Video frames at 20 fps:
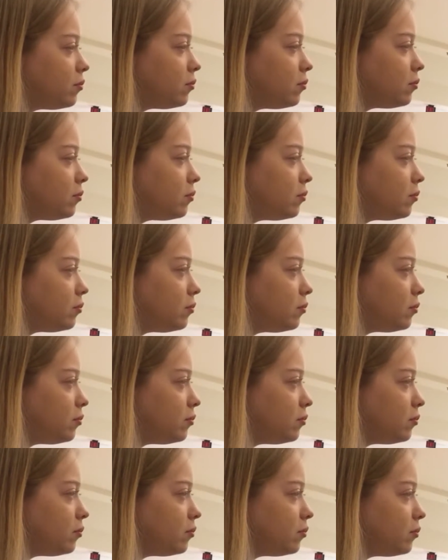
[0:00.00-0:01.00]

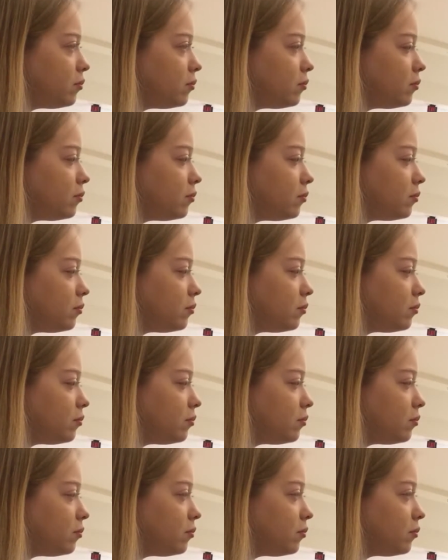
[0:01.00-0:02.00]

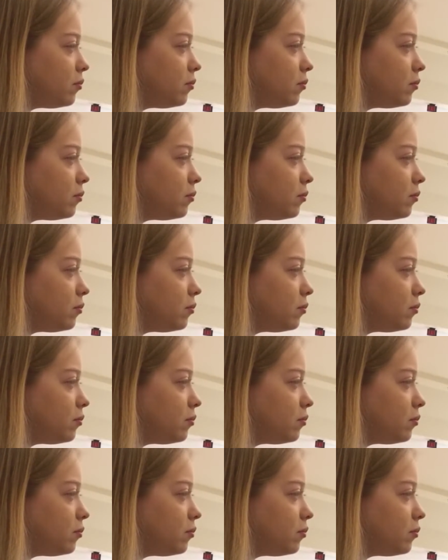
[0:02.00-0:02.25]
[no speech]